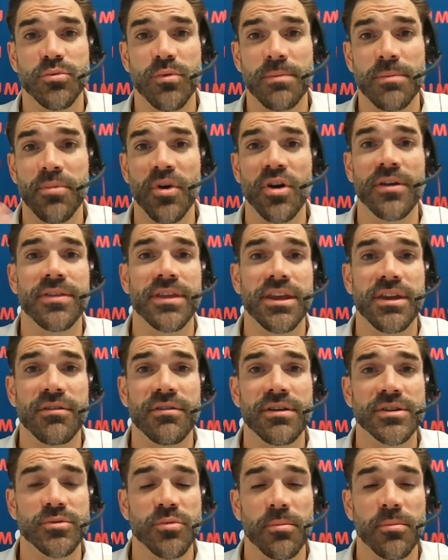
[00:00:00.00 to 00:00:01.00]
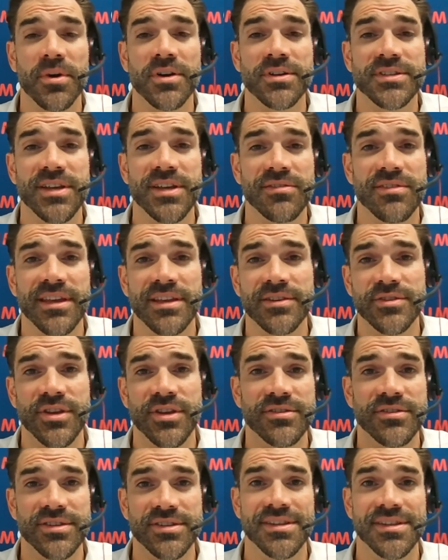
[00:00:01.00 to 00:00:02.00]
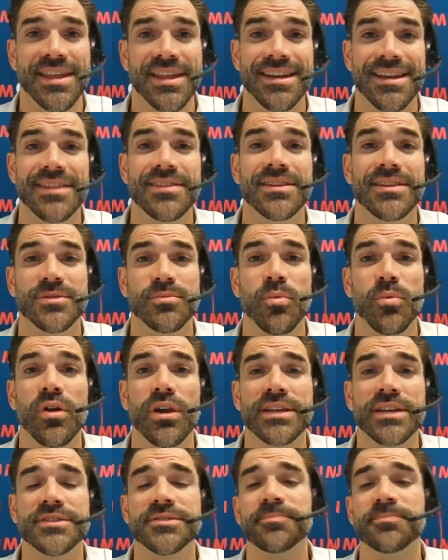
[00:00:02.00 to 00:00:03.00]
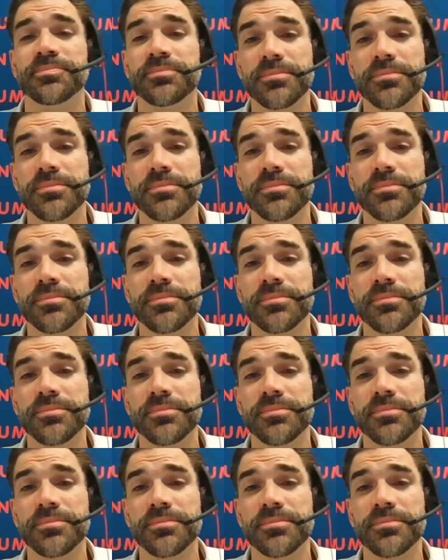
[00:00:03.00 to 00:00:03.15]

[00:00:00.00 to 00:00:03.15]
we buy the euros, we'll buy 10,000 euros. It's then in this wallet.